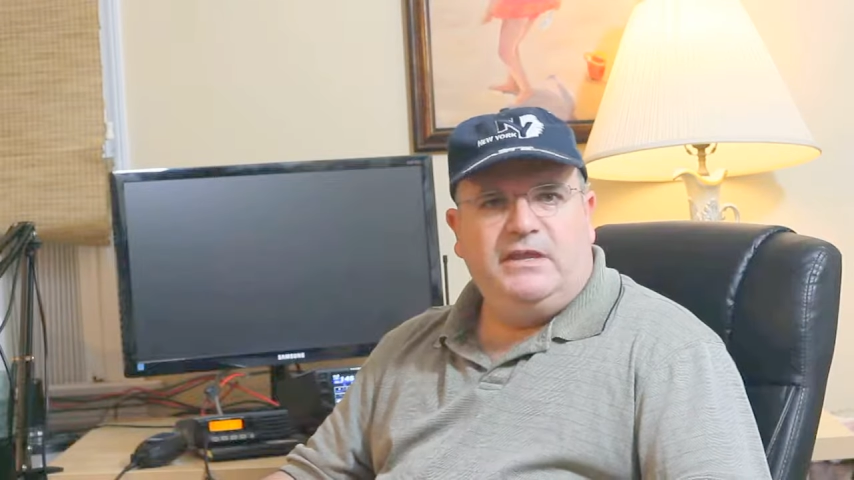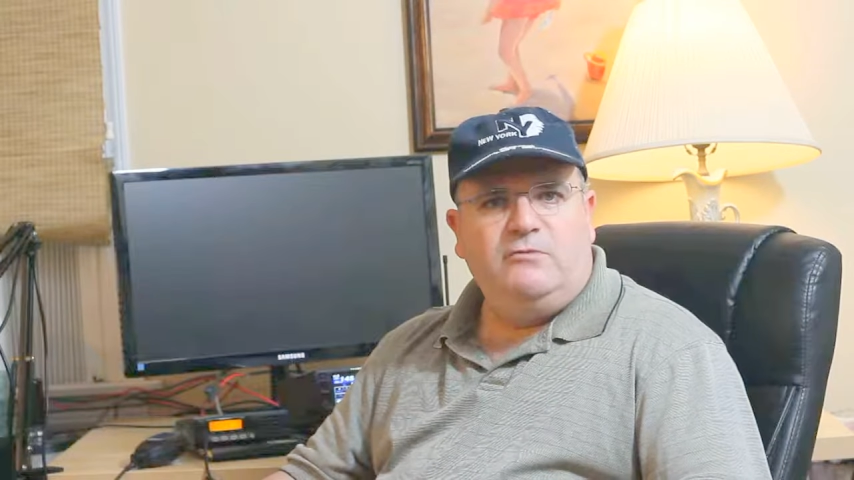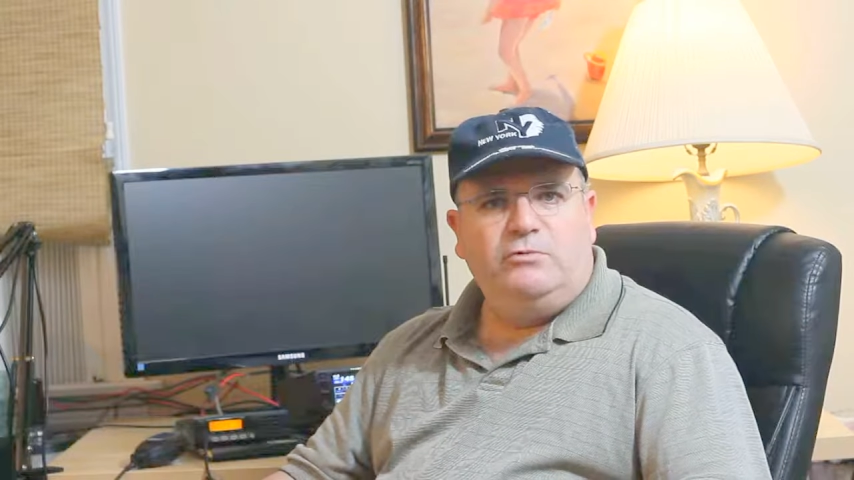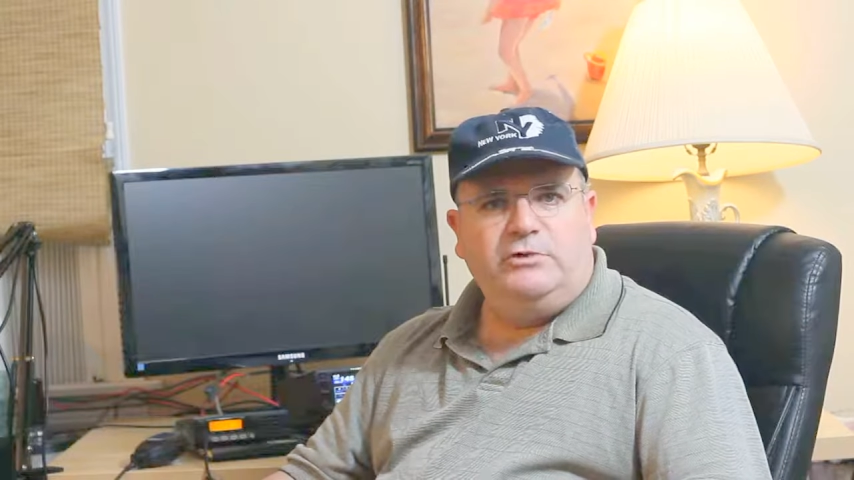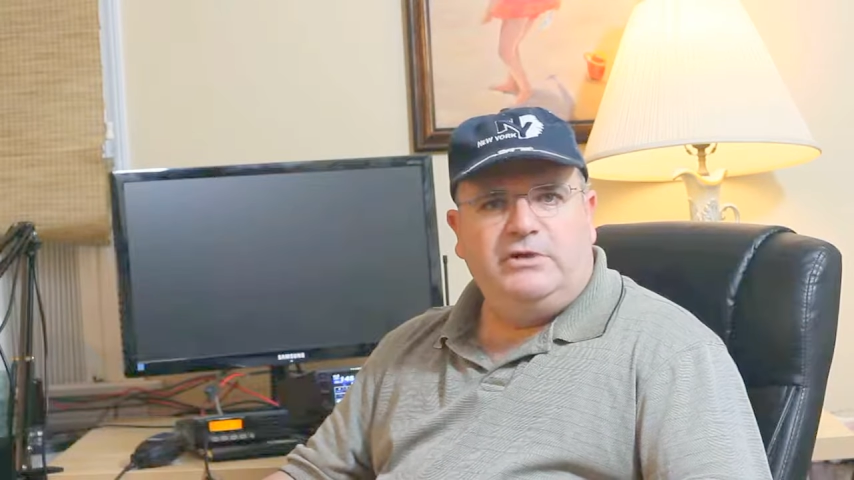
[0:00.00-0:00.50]

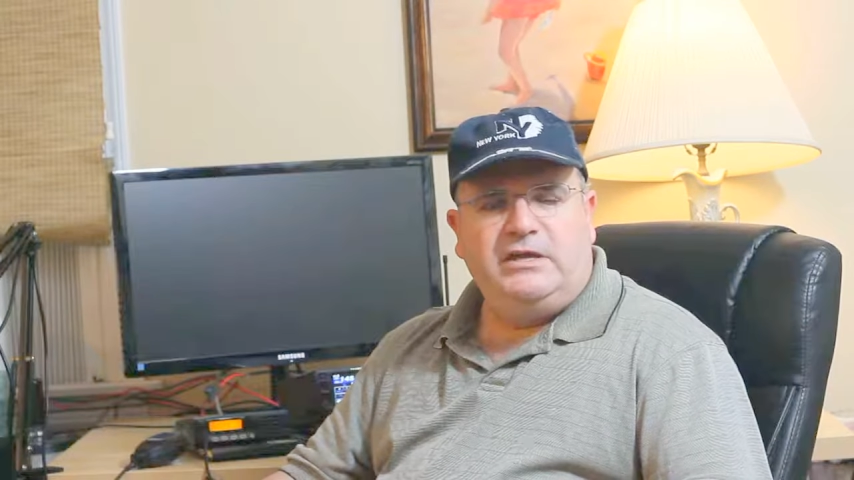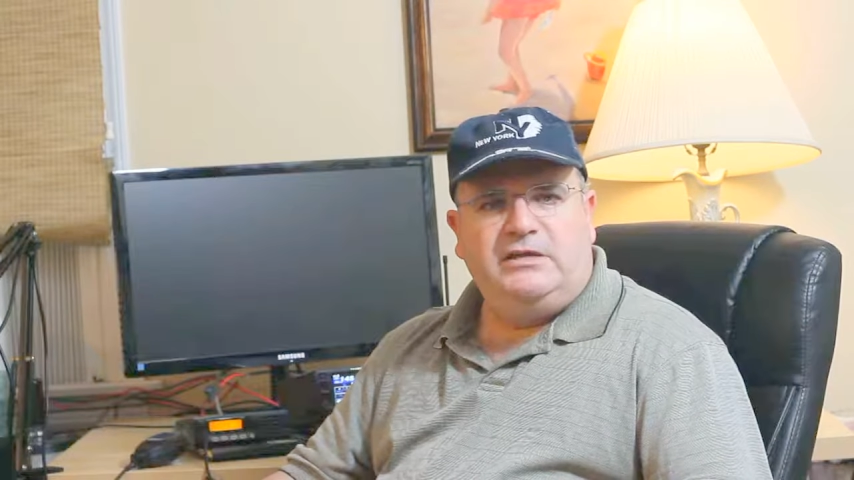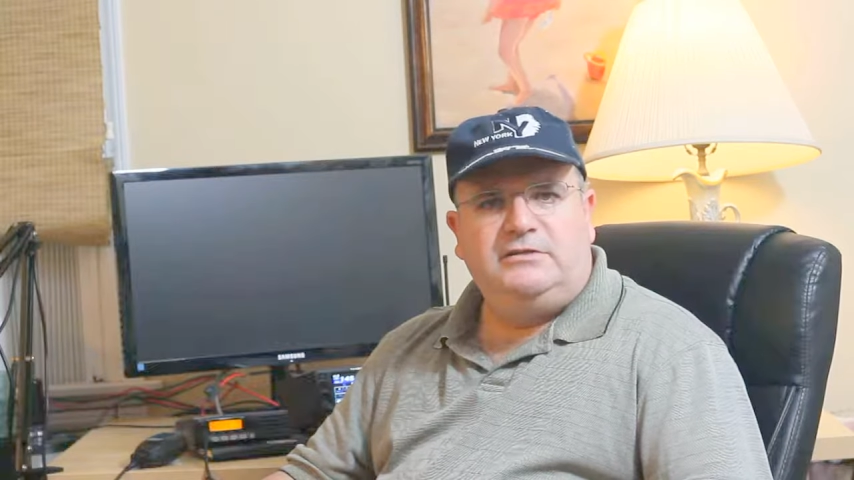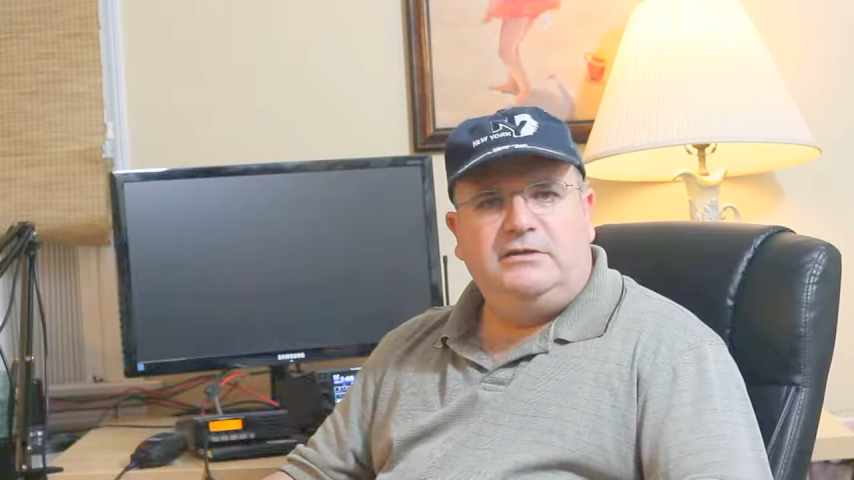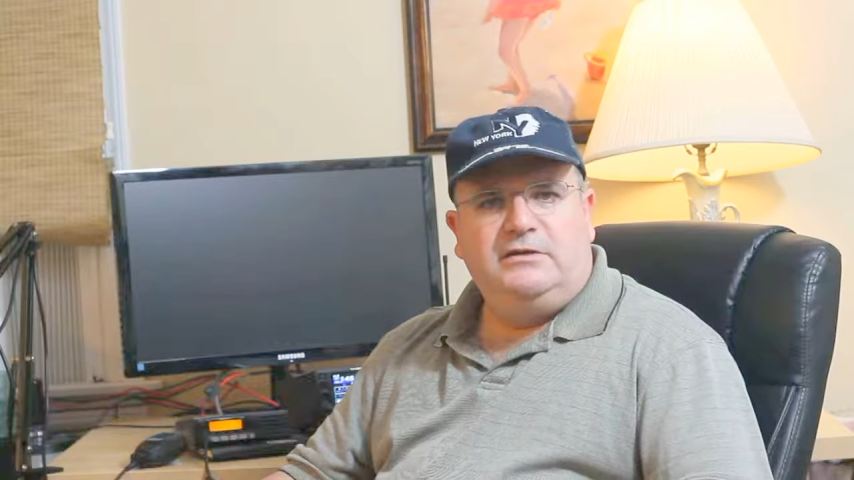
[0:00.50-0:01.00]
and we'll look
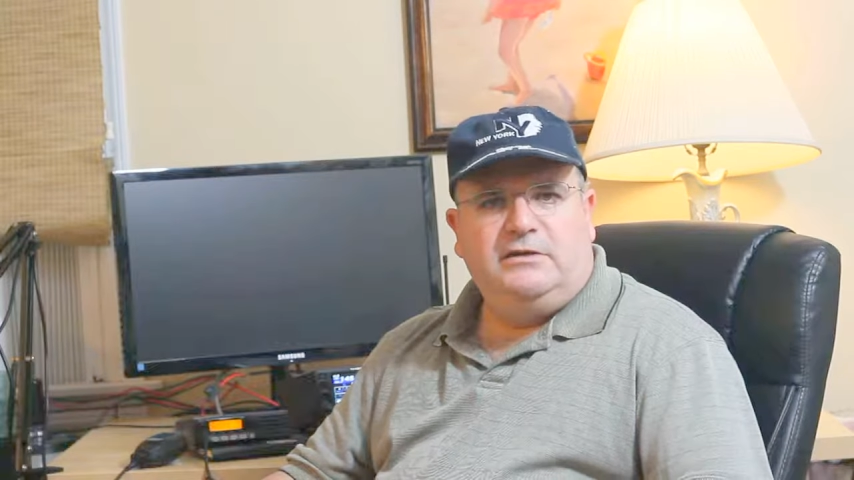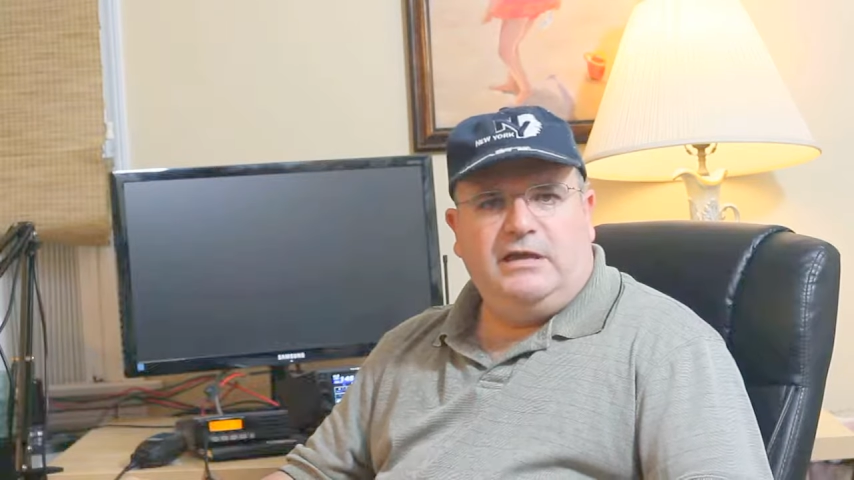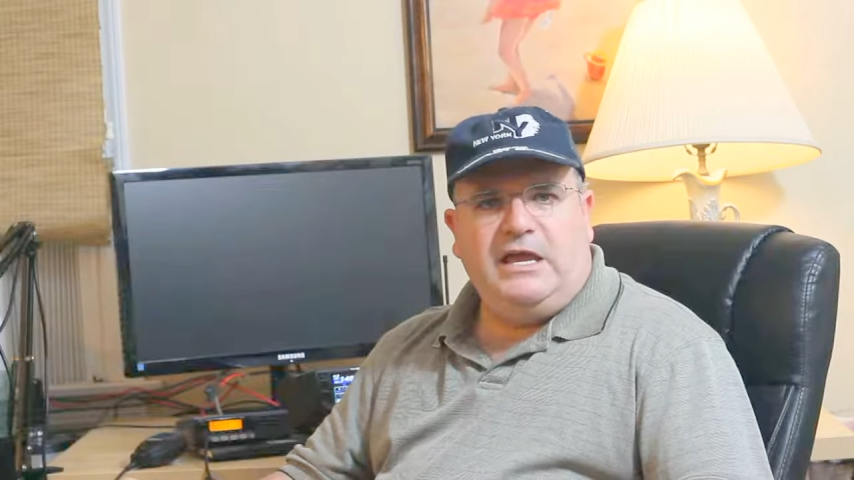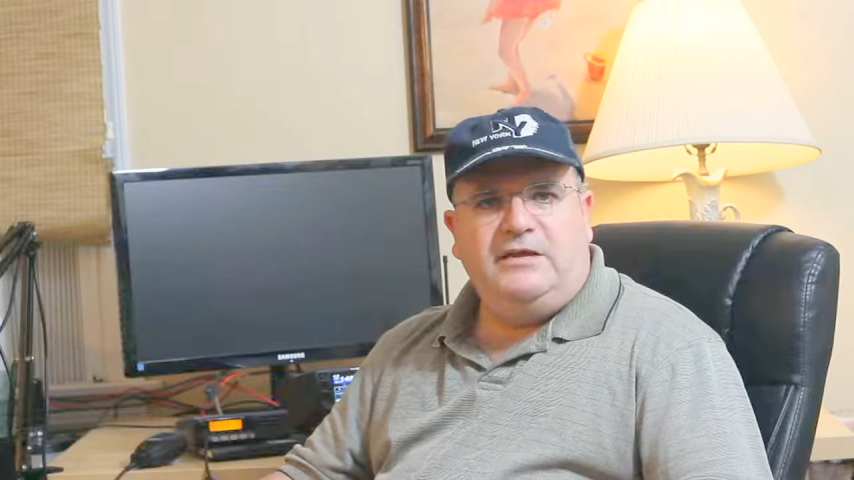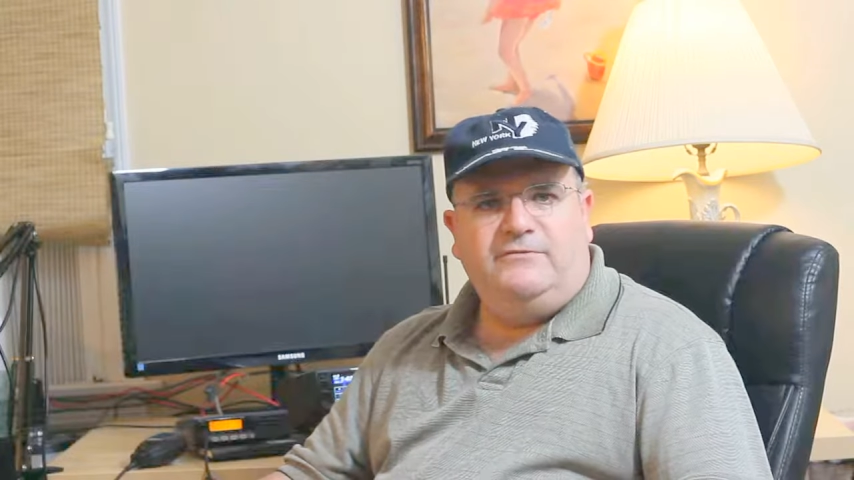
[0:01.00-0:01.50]
at
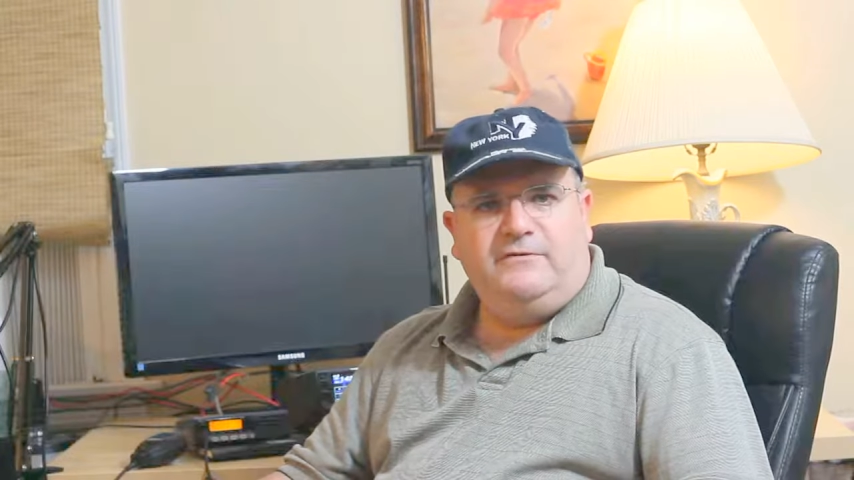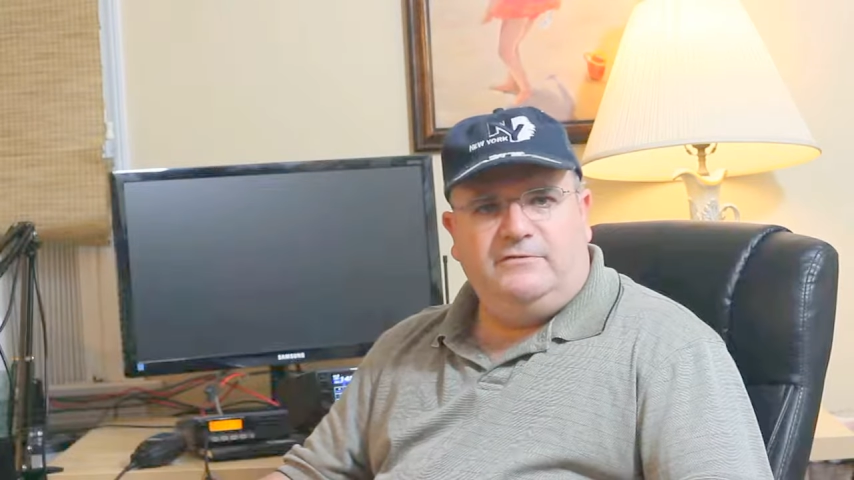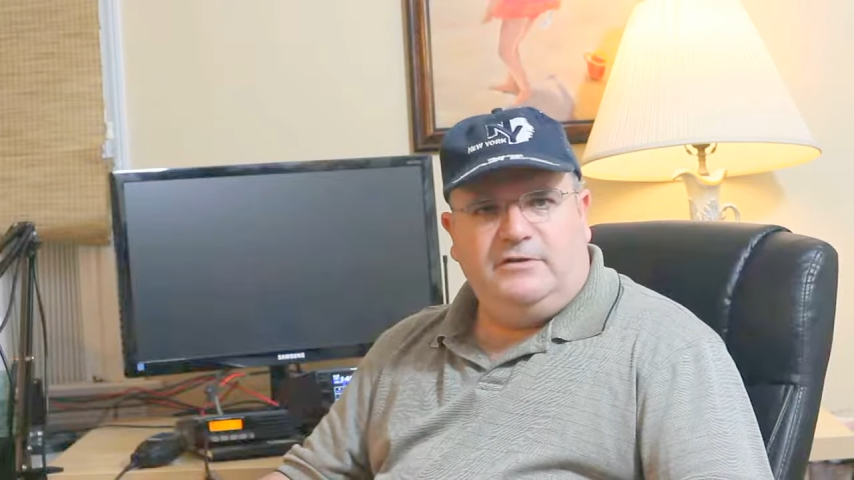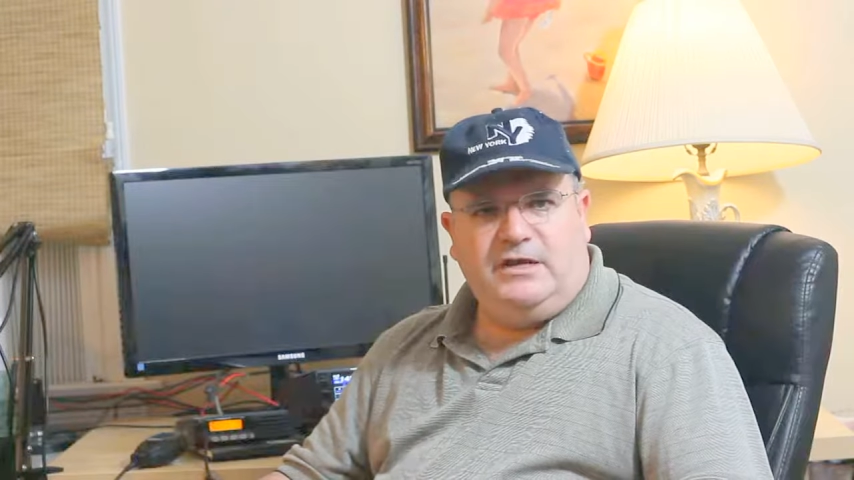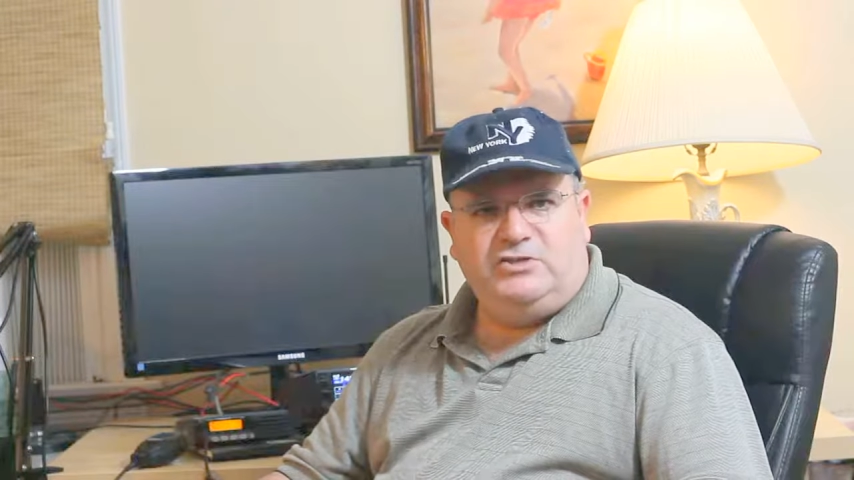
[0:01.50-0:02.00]

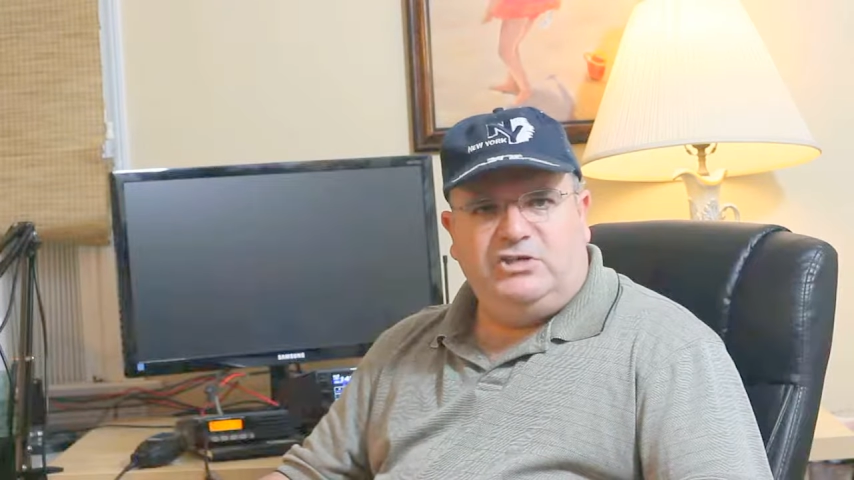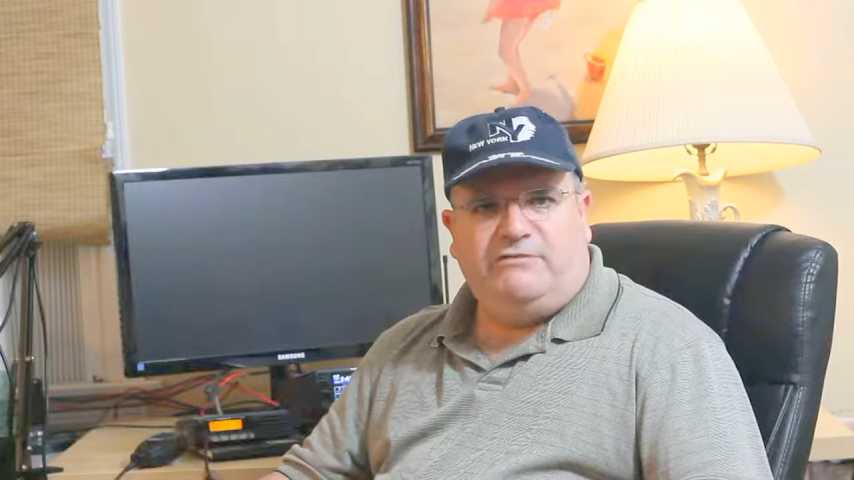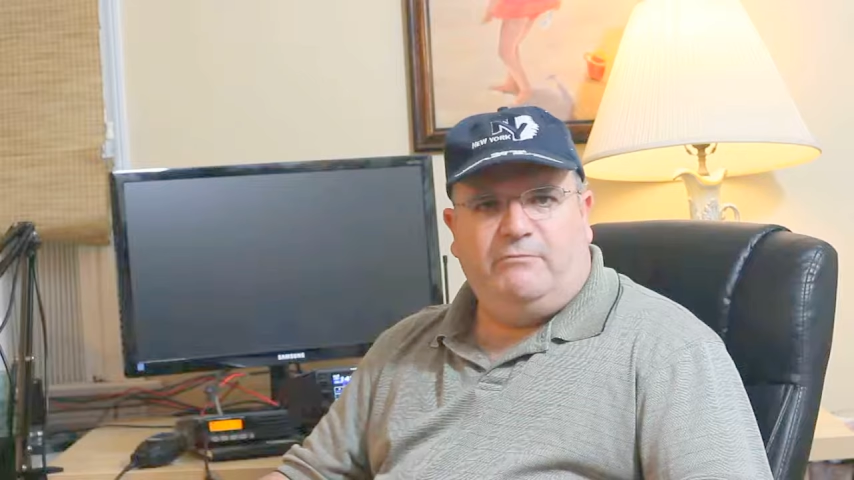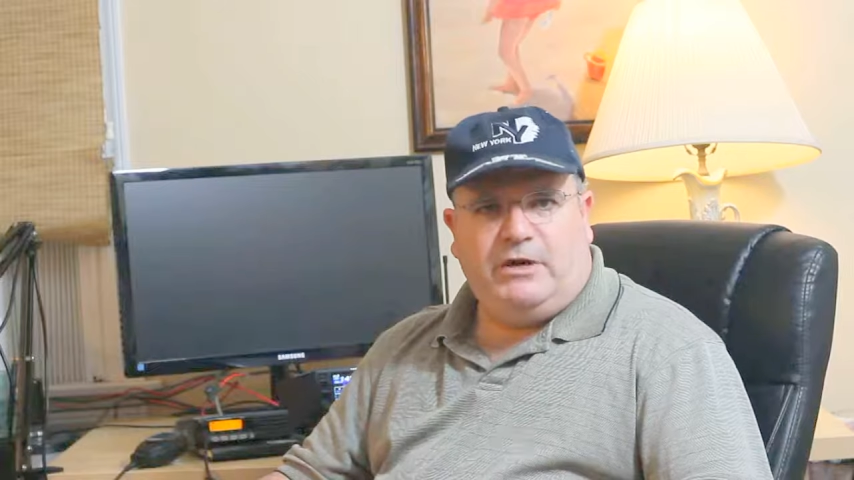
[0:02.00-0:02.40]
HF